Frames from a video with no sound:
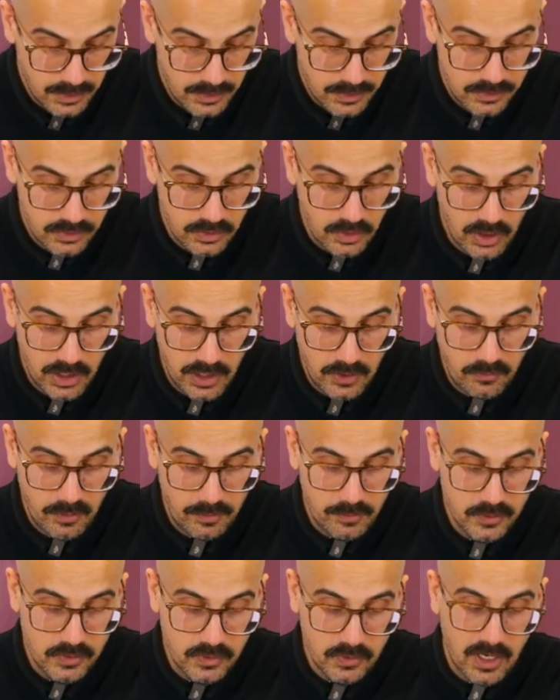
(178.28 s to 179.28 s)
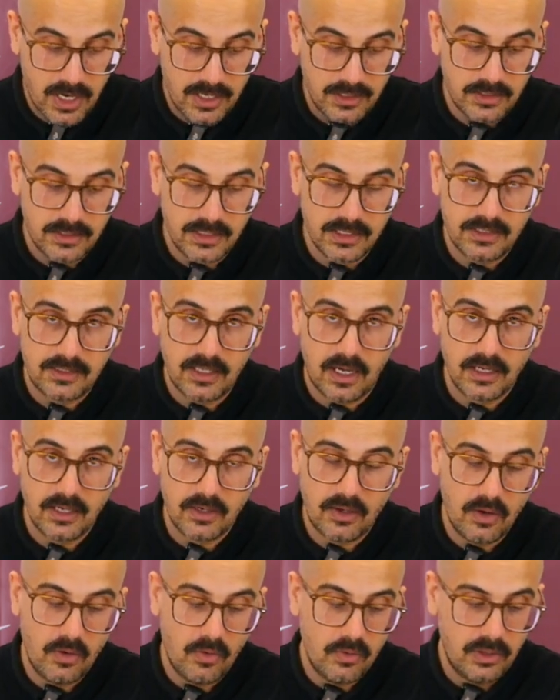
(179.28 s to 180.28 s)
So if we put together the entire
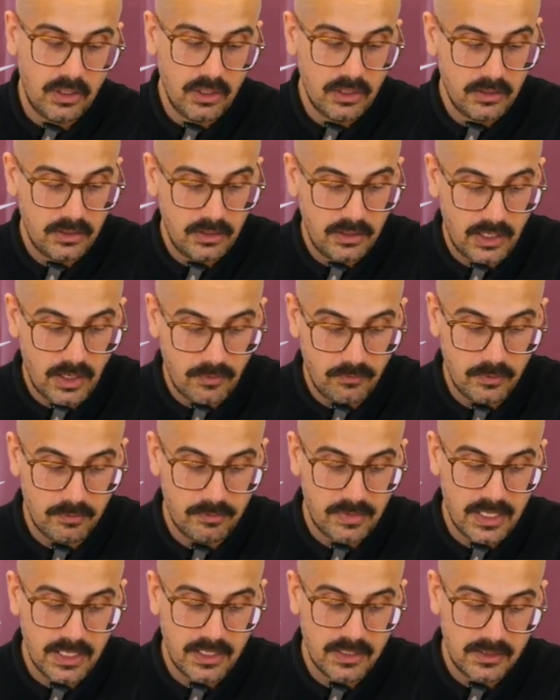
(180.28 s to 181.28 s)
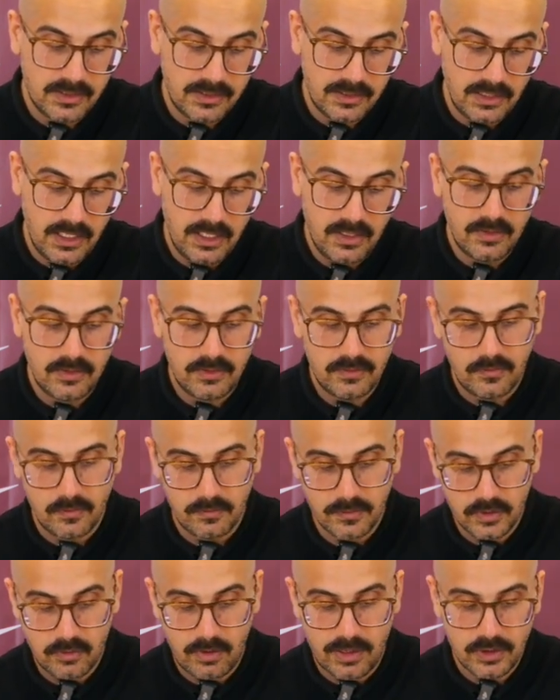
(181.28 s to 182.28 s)
code, that will be C
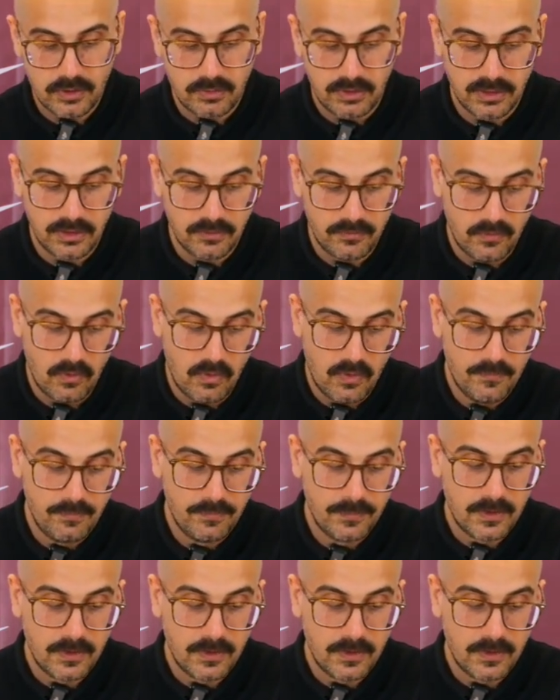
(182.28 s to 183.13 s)
/24,